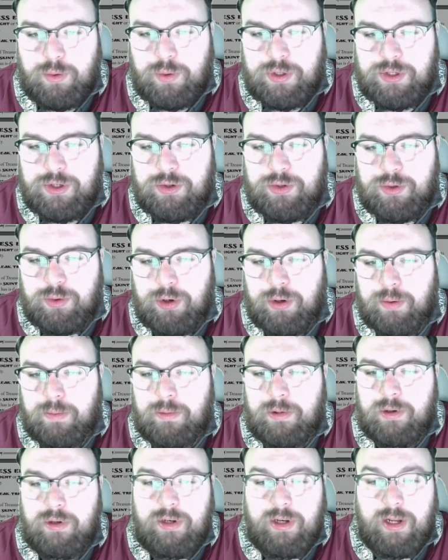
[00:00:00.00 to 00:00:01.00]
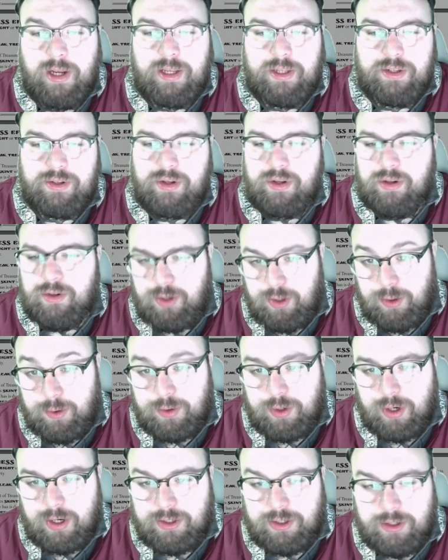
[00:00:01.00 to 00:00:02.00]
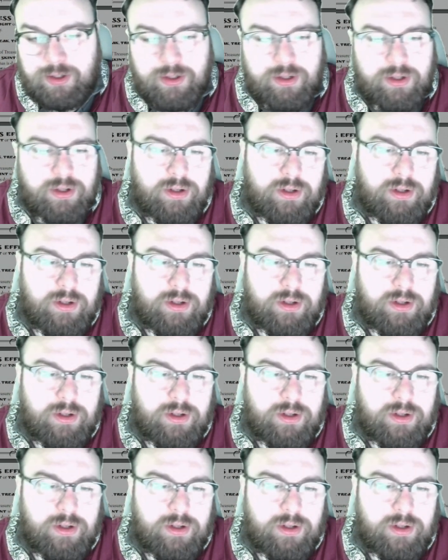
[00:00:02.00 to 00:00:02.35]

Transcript: wizard's room. Nice, two treasures.